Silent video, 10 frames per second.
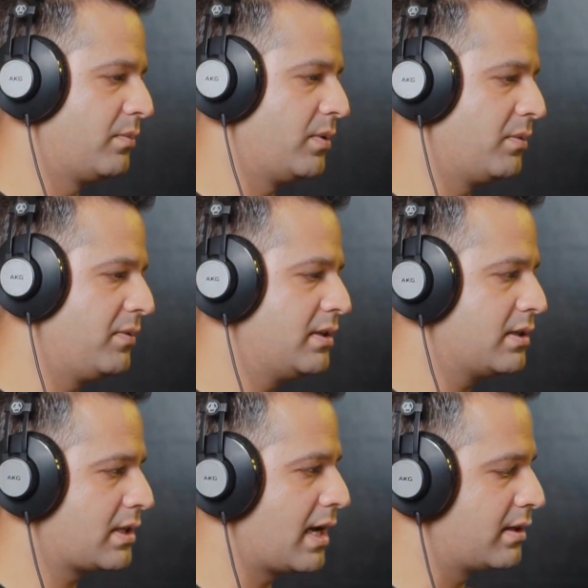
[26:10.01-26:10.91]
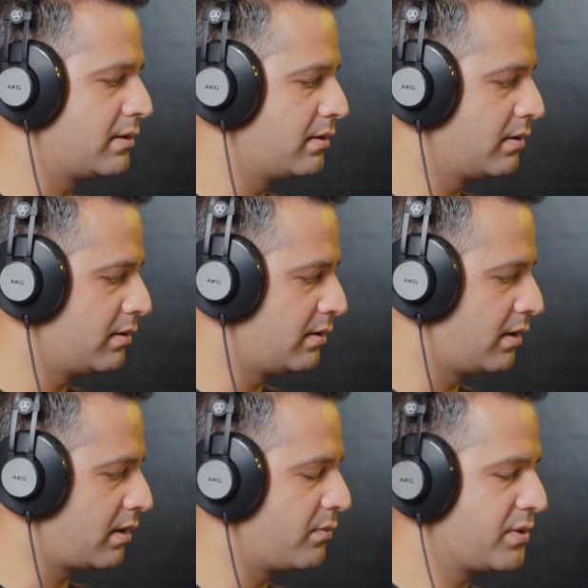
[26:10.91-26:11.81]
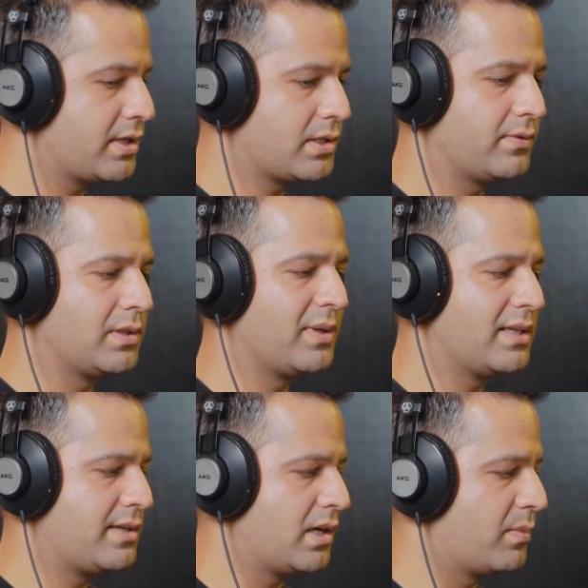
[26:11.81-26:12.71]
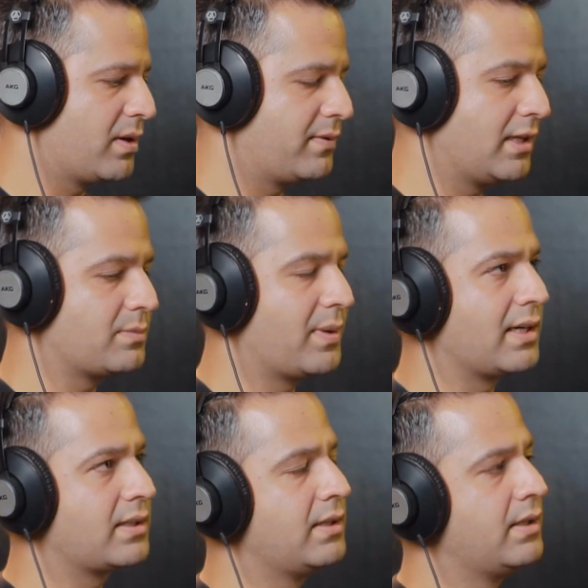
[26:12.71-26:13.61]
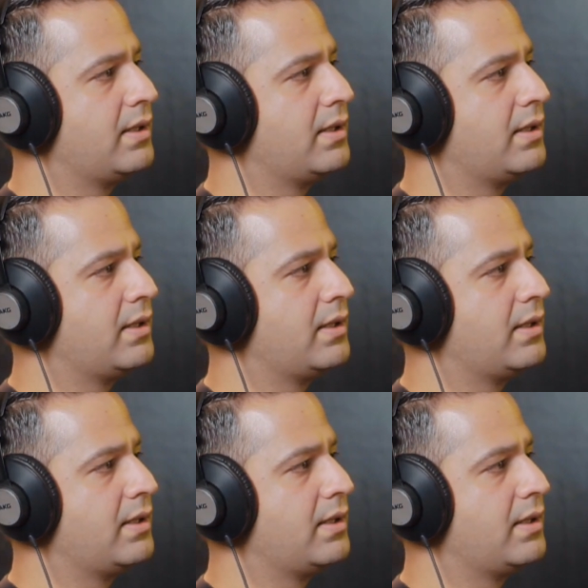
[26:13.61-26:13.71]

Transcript: We just had a conversation with the ministry a couple of days back.